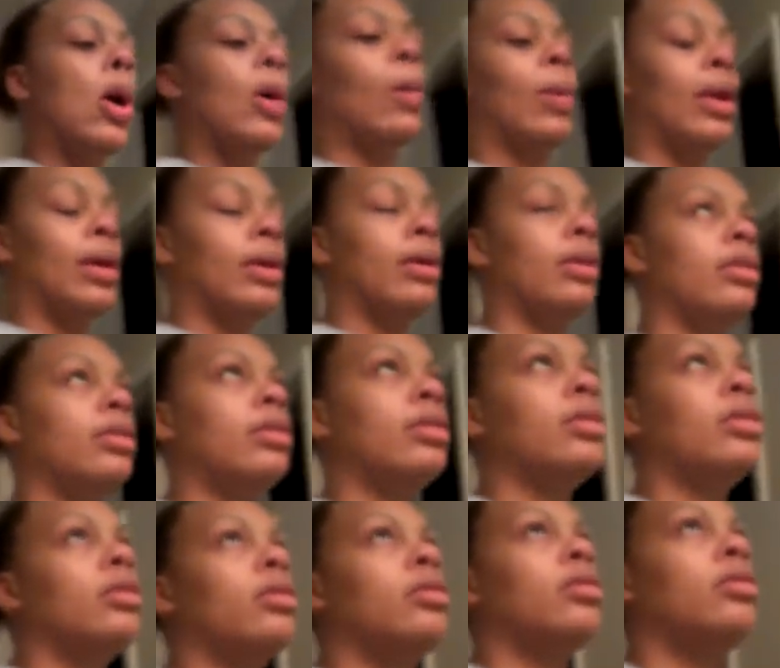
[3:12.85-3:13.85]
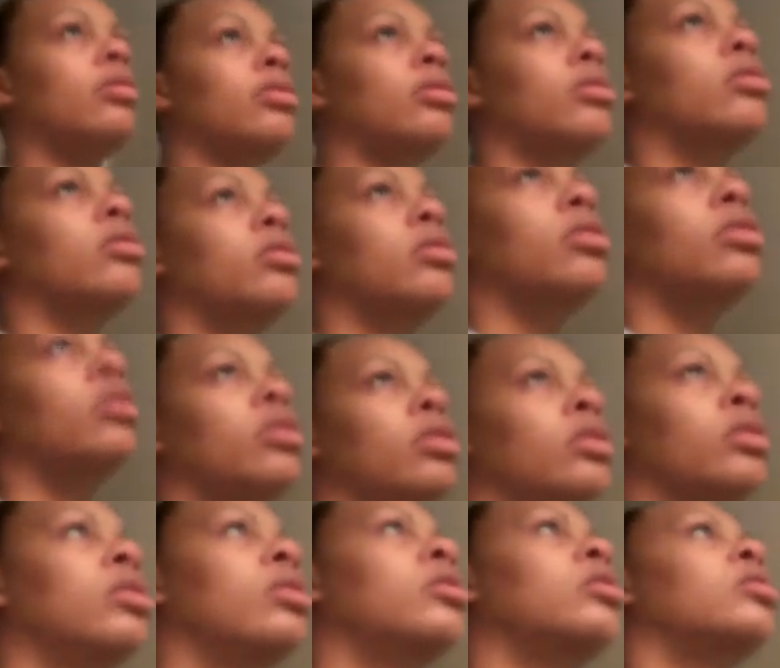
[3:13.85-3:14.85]
what else?
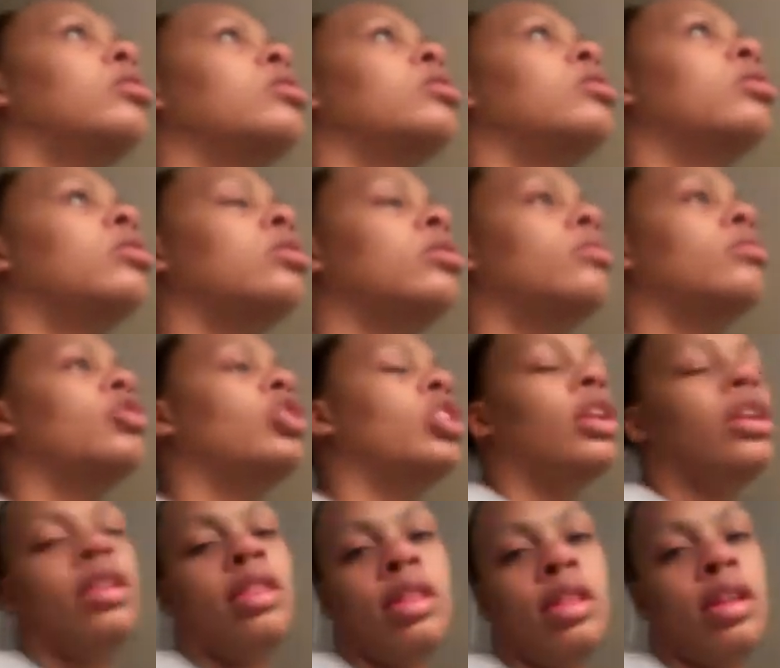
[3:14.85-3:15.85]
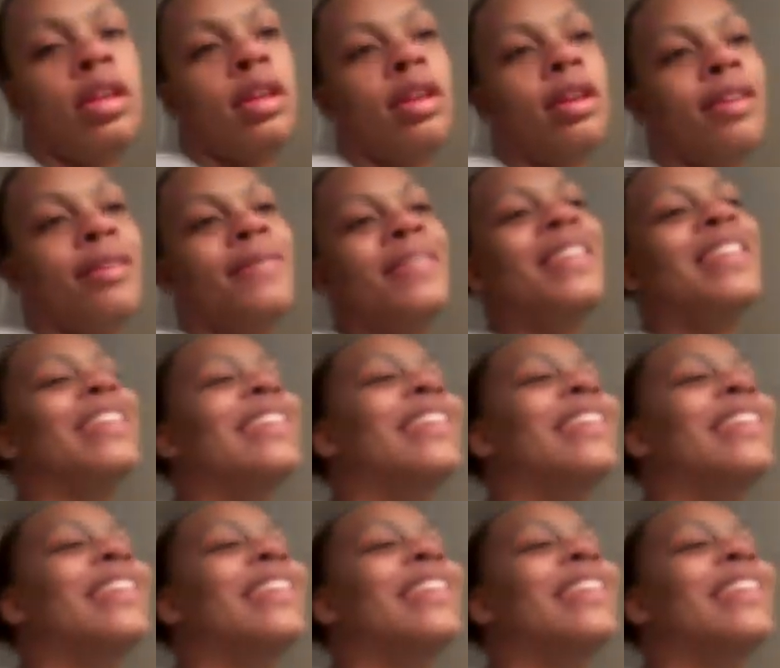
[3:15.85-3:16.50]
I'm trying to think.